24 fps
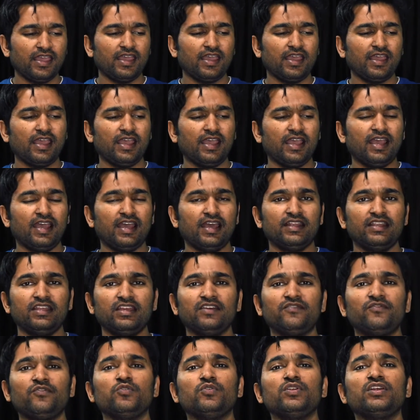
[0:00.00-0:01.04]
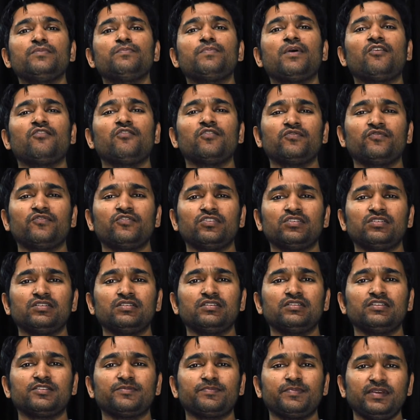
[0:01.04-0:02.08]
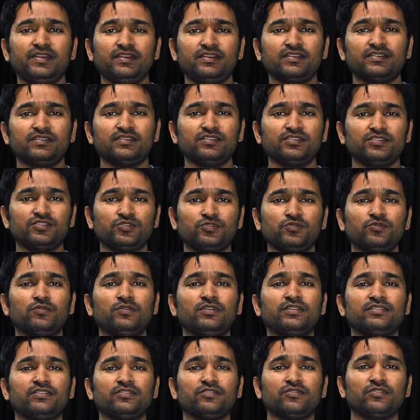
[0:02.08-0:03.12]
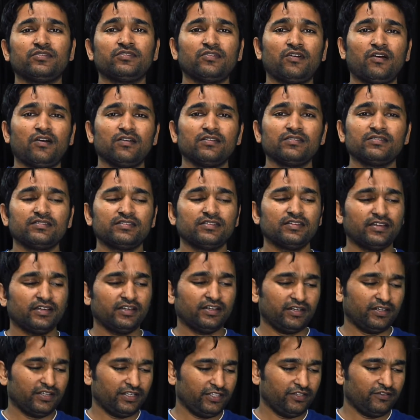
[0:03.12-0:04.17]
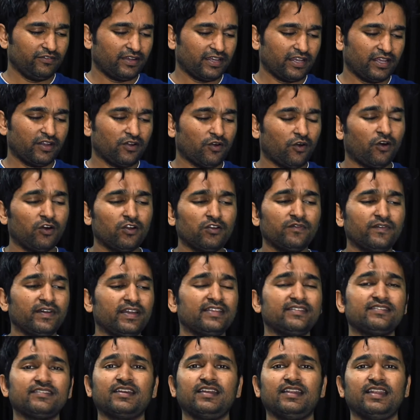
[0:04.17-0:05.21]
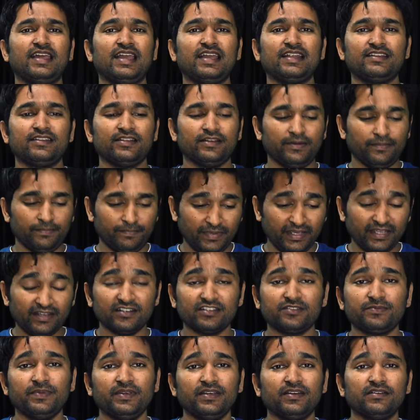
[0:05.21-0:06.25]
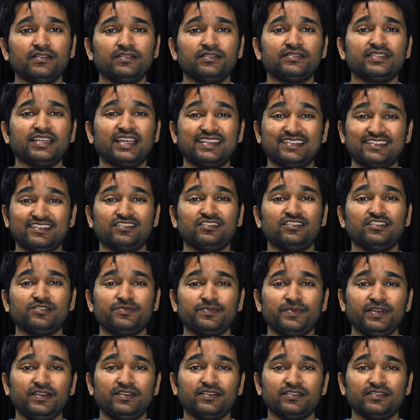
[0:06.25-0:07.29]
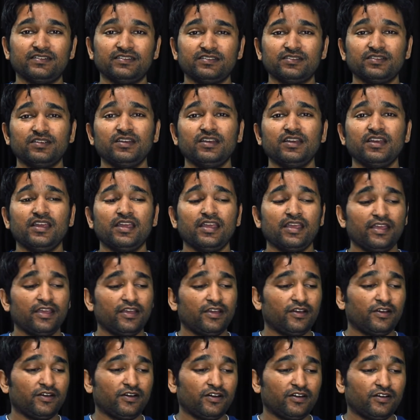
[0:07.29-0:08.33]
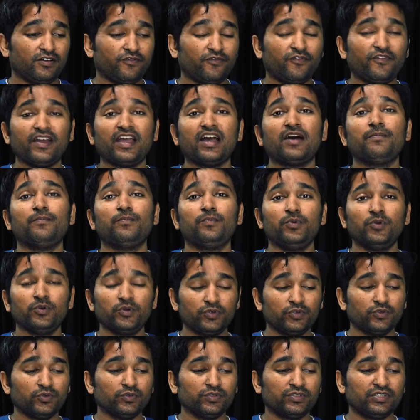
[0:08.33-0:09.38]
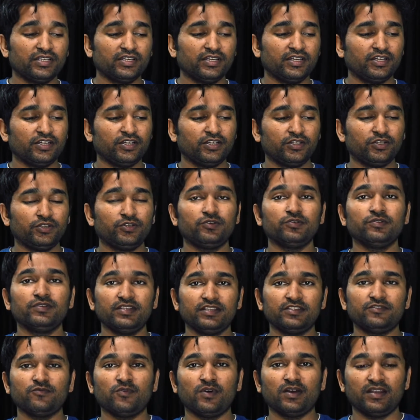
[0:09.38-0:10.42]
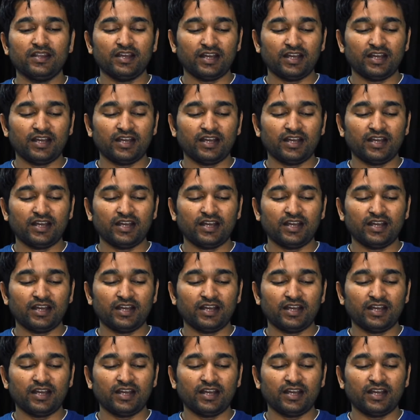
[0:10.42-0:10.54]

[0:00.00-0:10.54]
And if you need powerful speakers to listen to songs, you can always connect bigger speakers, external speakers via Bluetooth to this one.